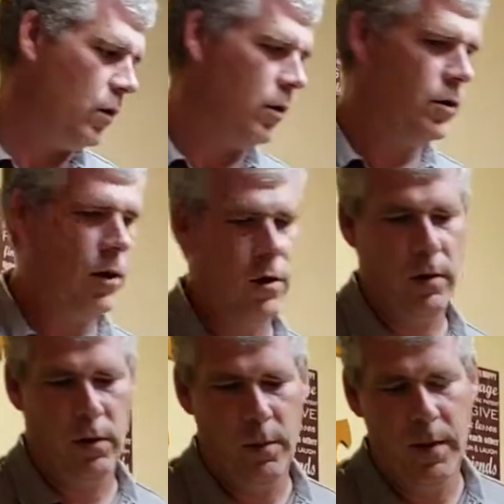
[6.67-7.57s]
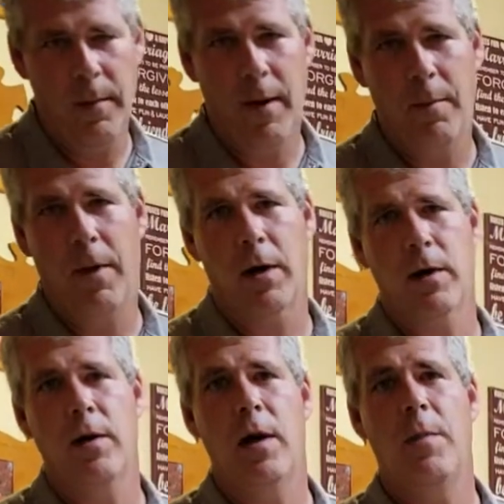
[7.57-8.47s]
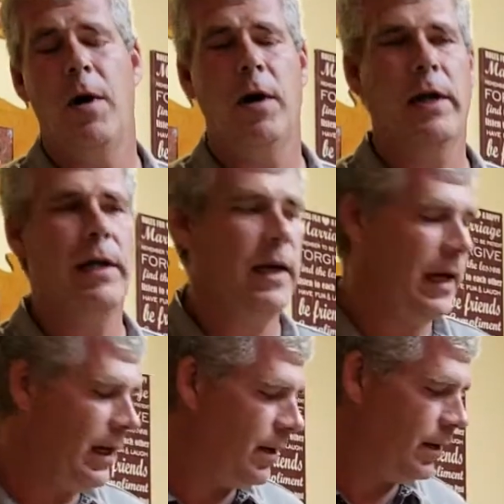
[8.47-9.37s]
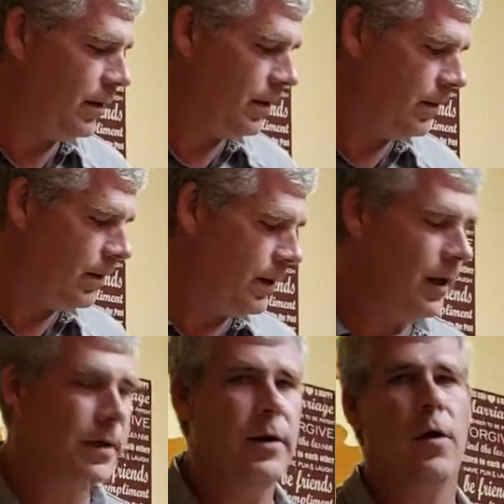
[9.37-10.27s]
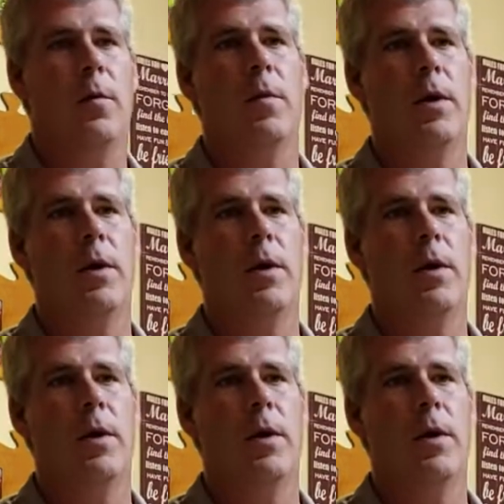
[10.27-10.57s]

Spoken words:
We're going to talk a little bit about bottling up honey and cut comb.